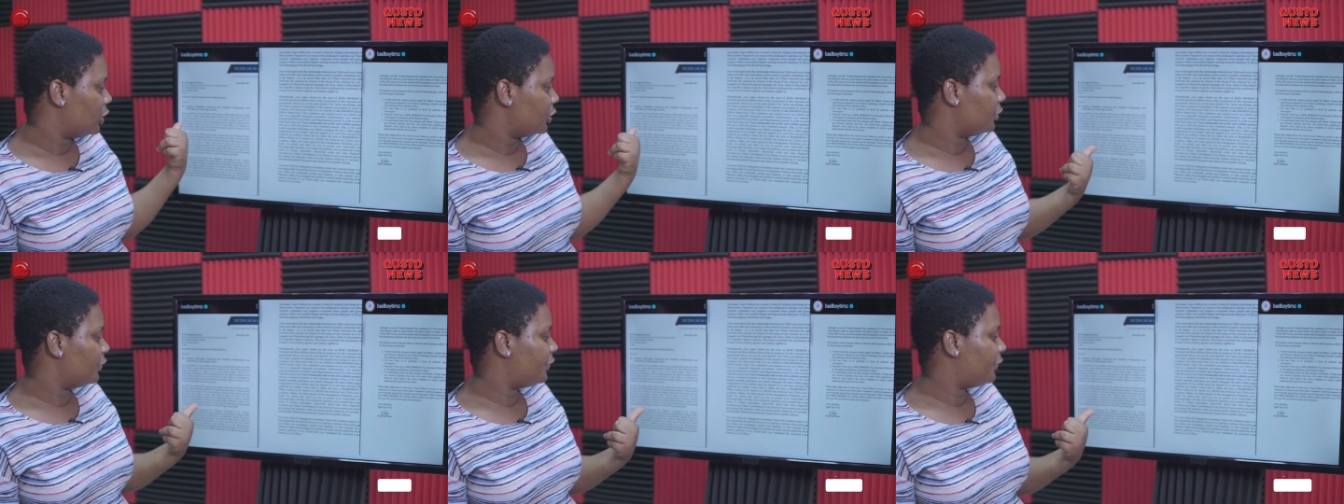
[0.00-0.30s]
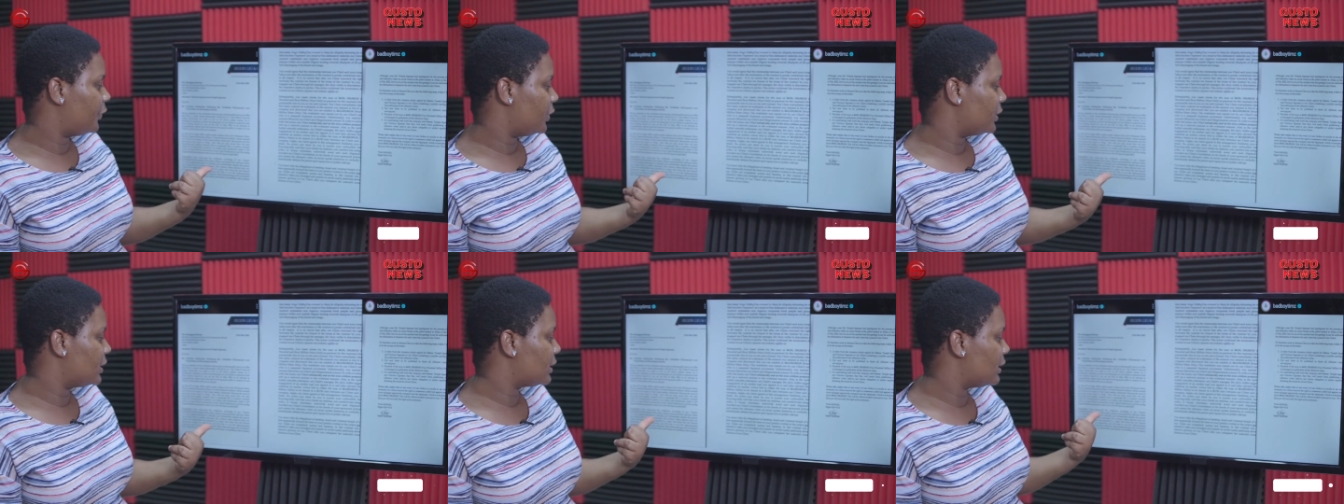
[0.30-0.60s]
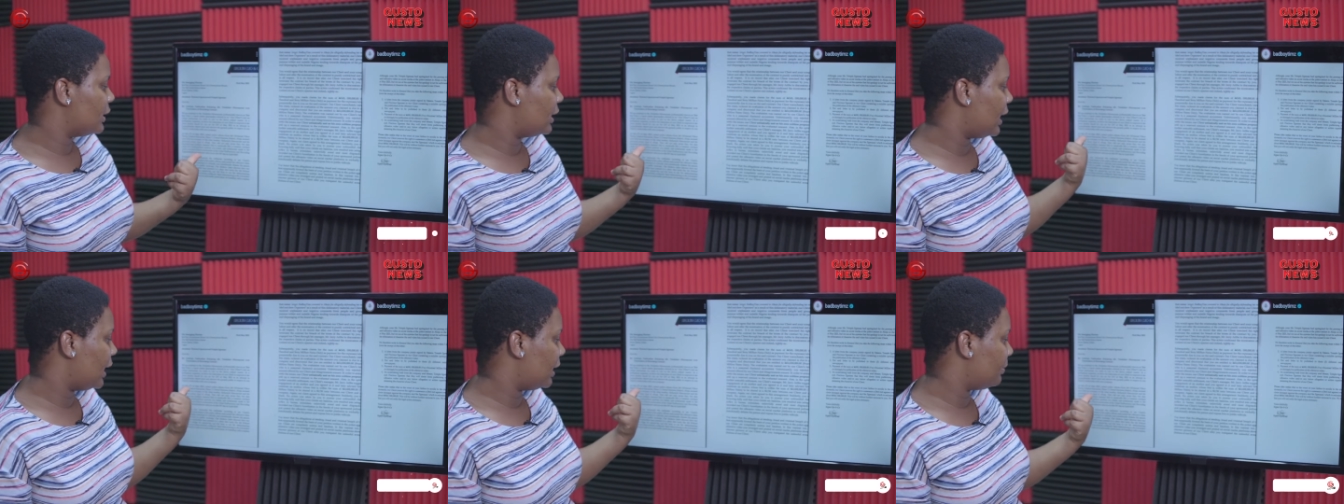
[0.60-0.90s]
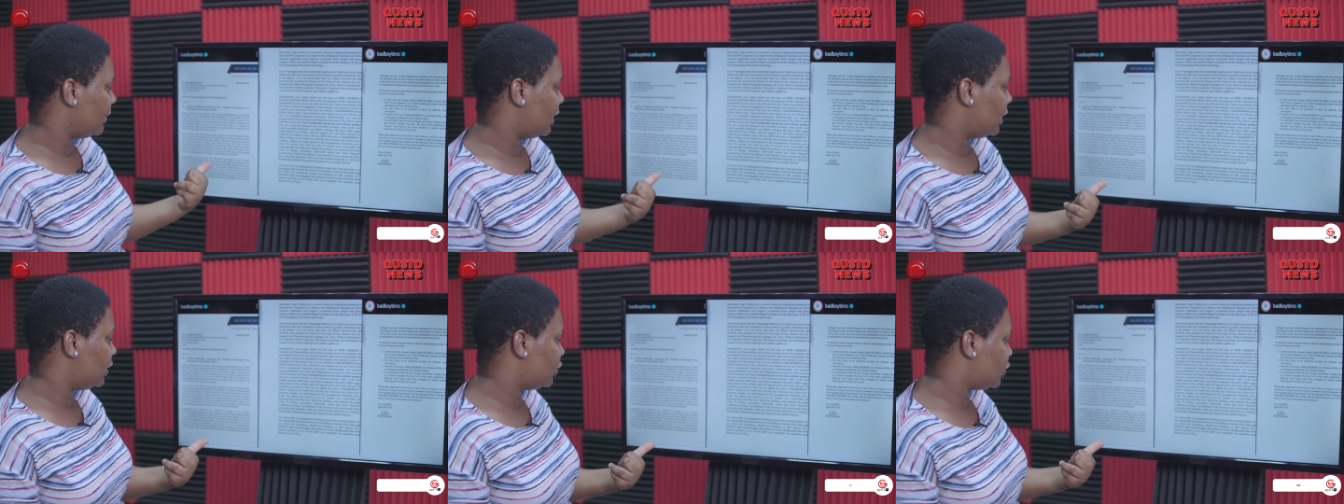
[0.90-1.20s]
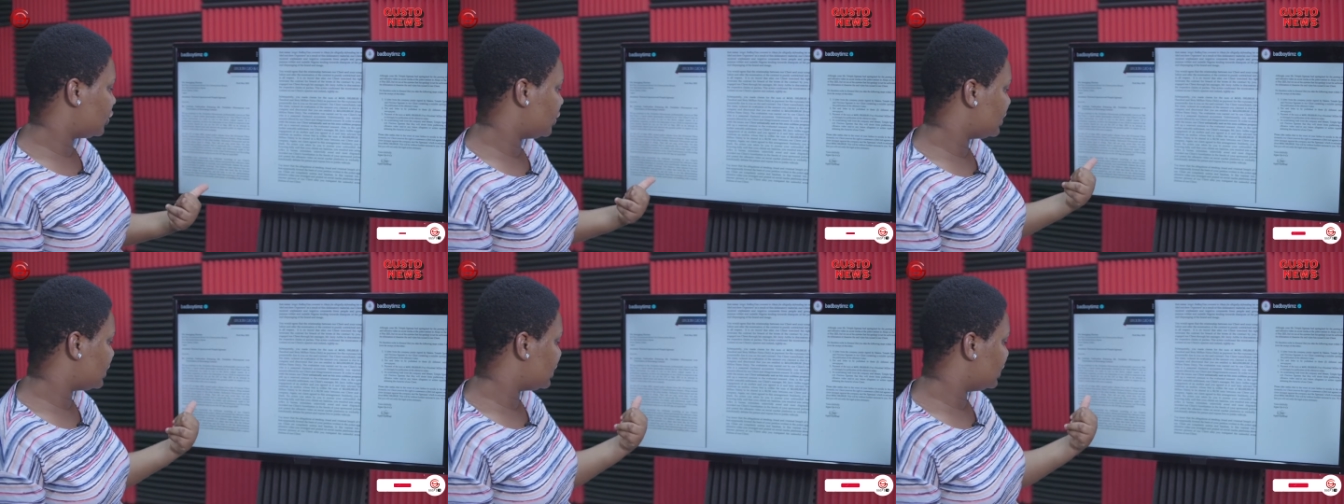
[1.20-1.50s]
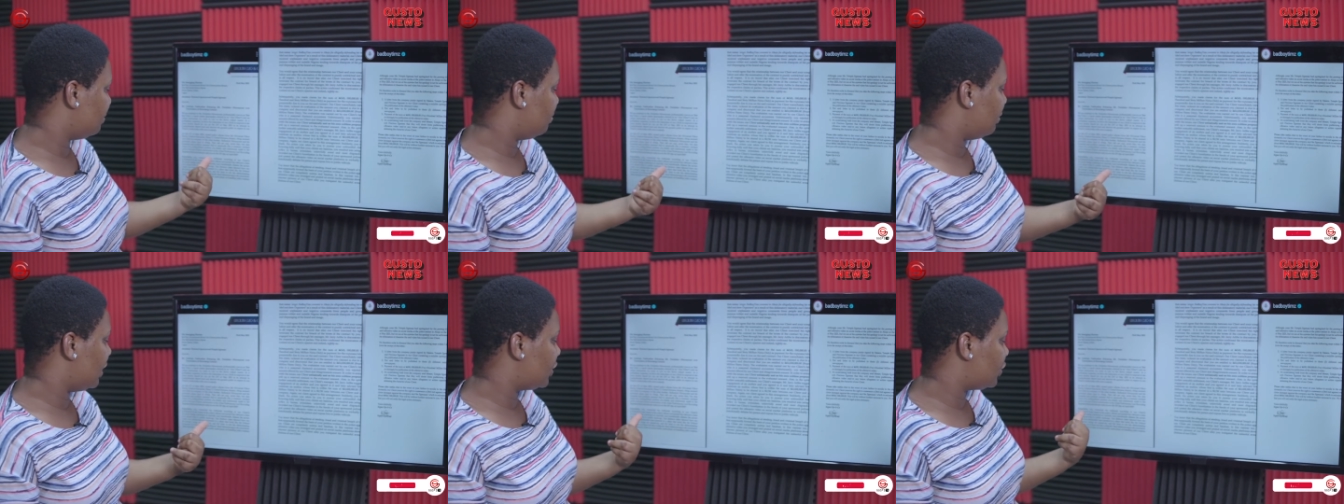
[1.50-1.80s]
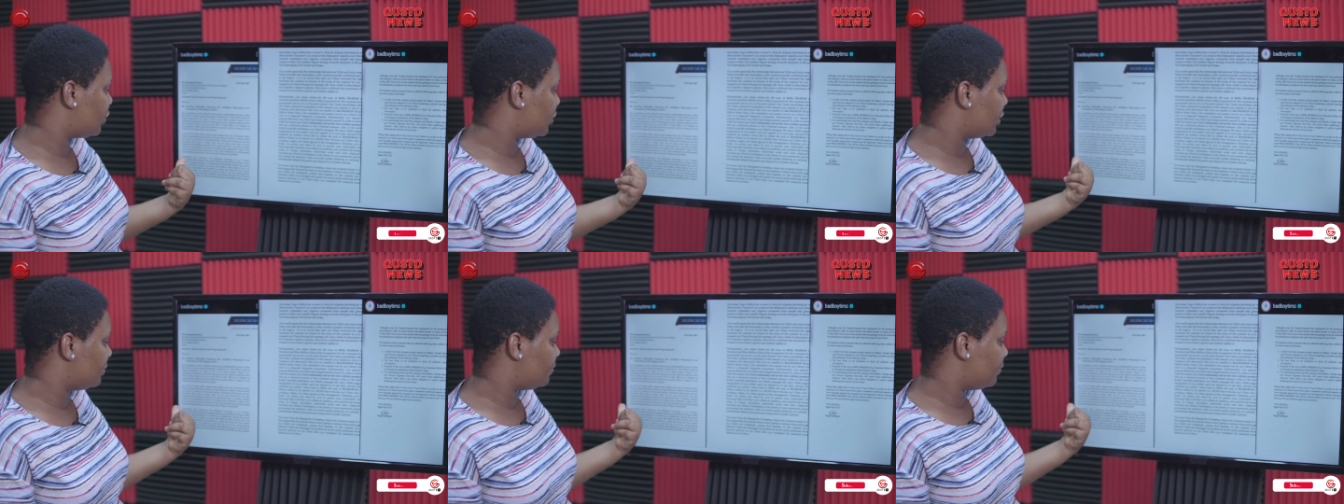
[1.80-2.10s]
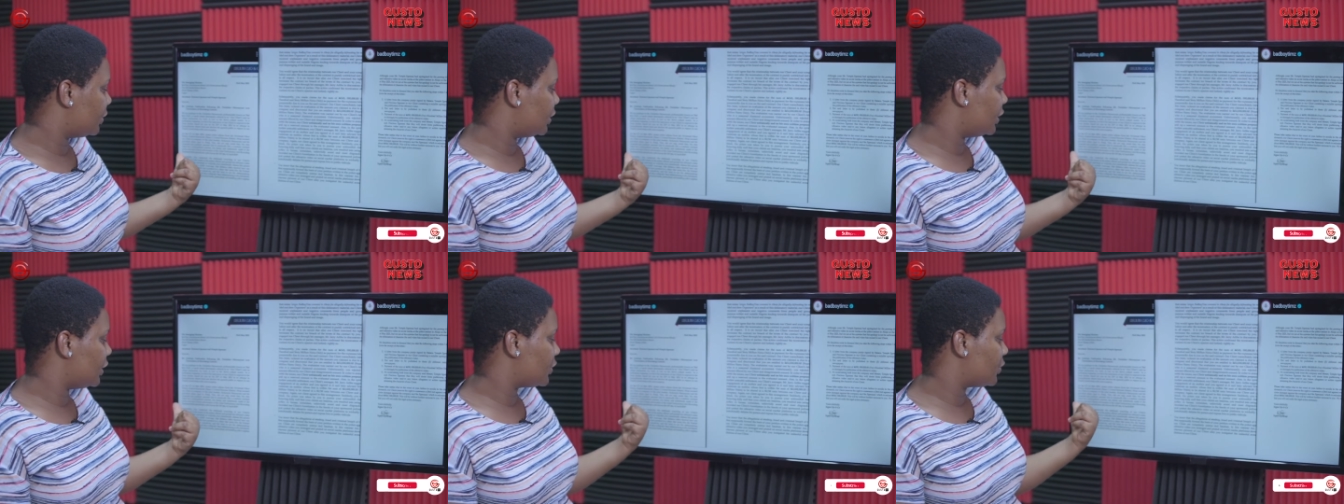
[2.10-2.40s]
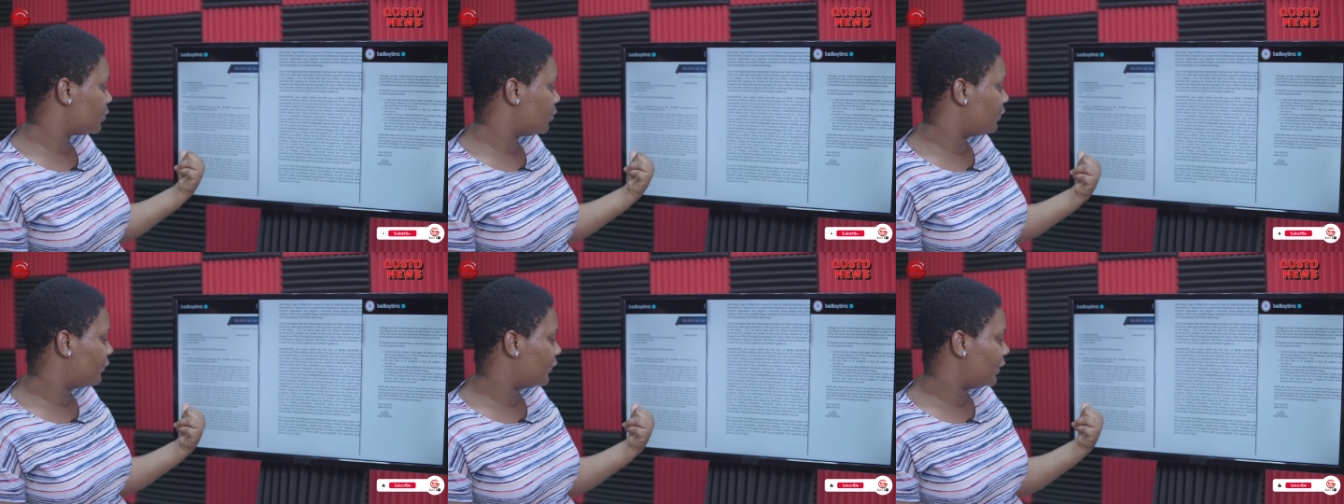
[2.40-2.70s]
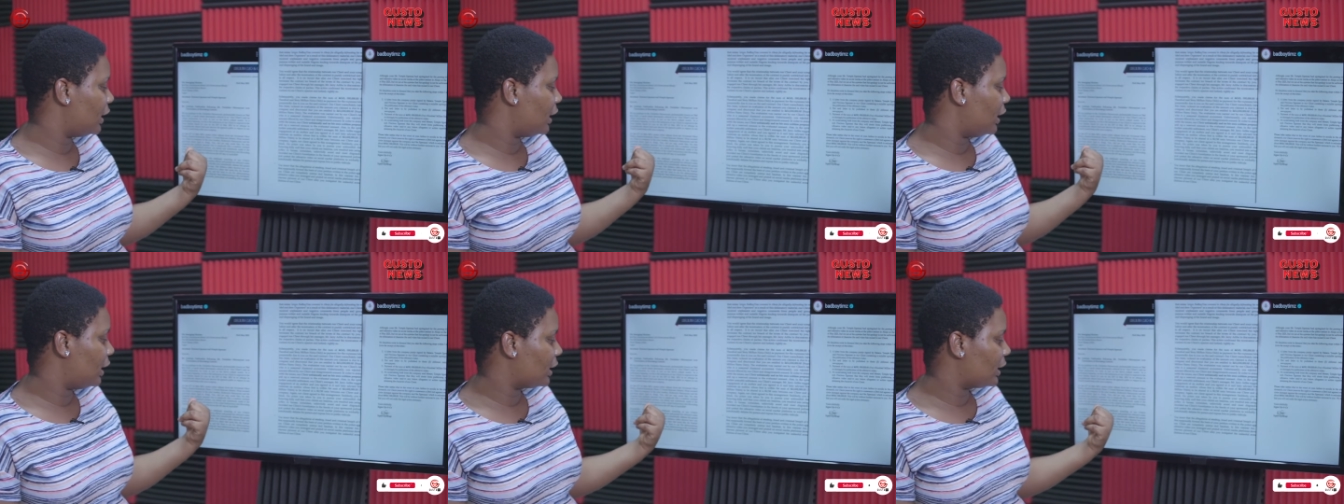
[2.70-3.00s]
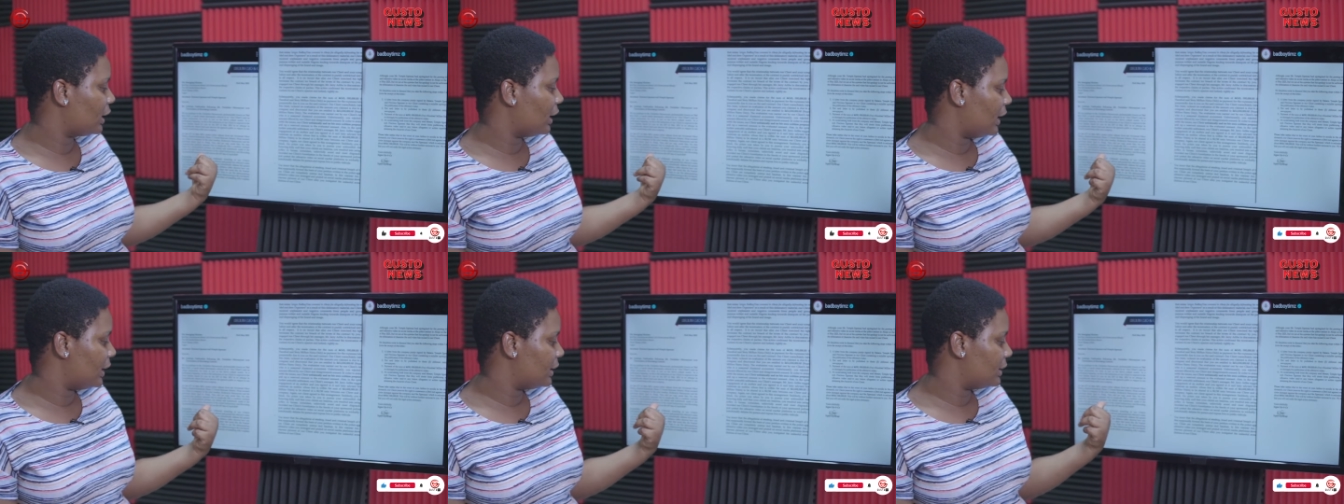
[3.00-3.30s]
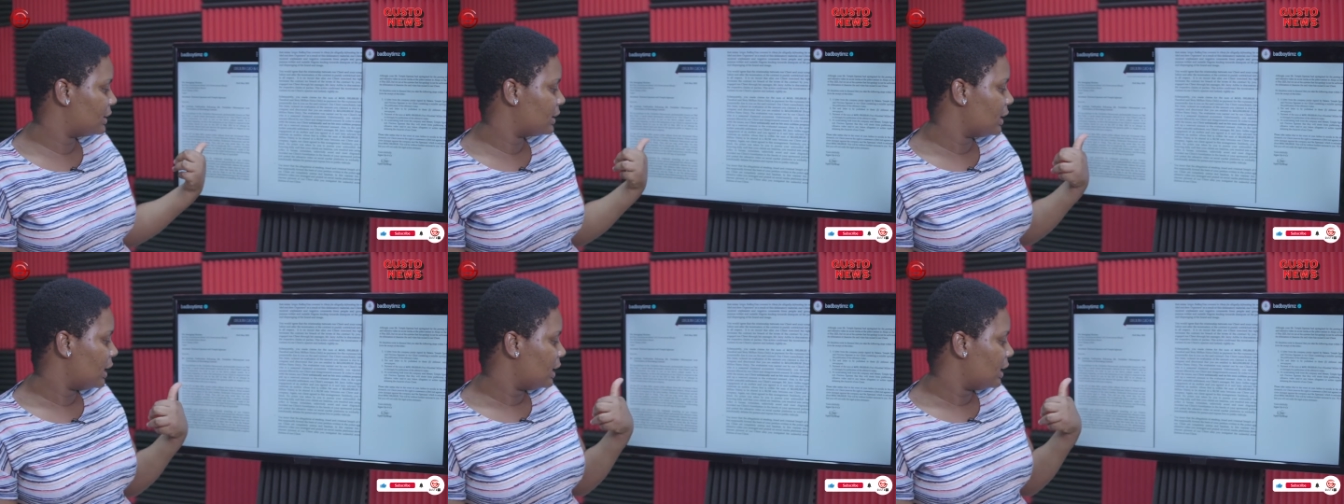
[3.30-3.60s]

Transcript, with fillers: you falsely and maliciously made to the police over our client's